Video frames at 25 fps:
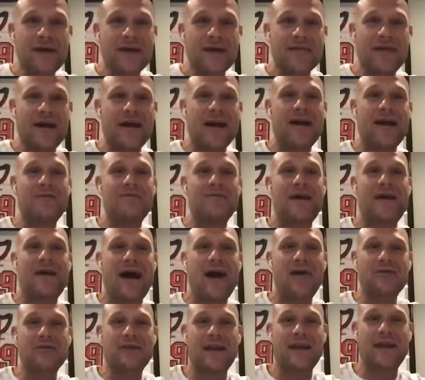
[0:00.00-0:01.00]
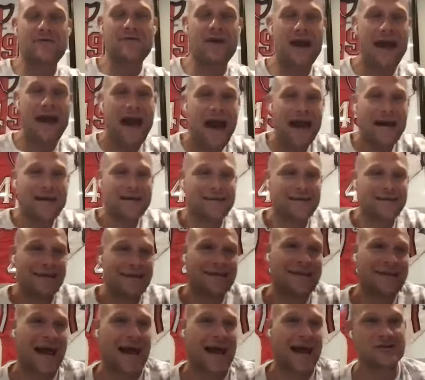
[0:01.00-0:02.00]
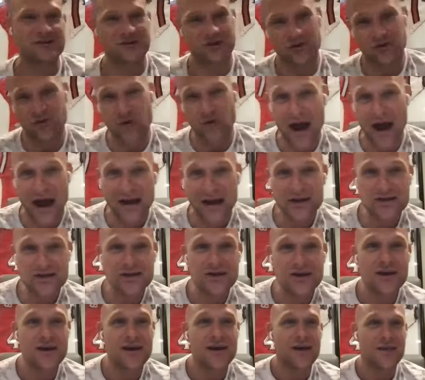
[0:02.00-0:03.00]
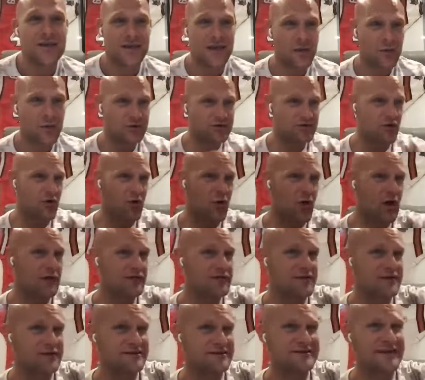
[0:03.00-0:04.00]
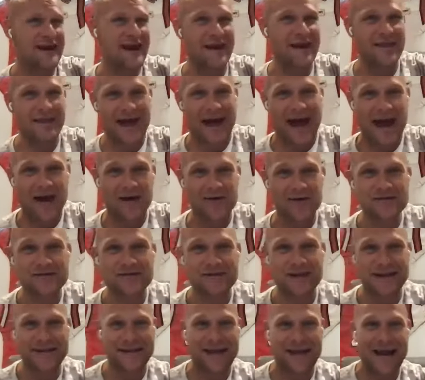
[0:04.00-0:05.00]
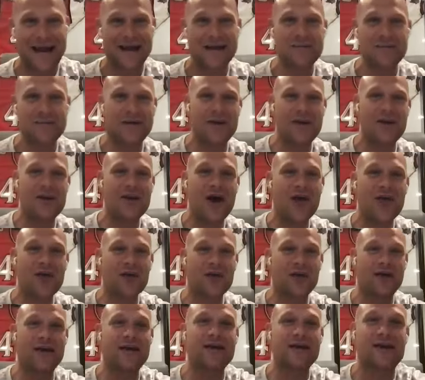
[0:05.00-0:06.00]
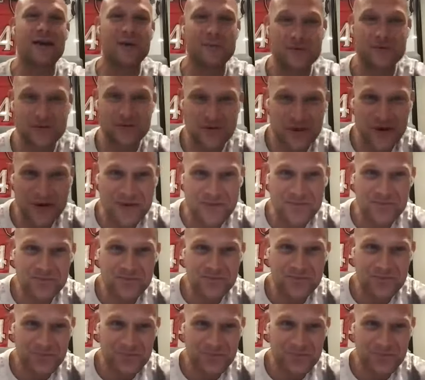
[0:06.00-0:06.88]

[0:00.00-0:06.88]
Then I found that if I had a detached garage that was off to the side of the house, that that could be another income stream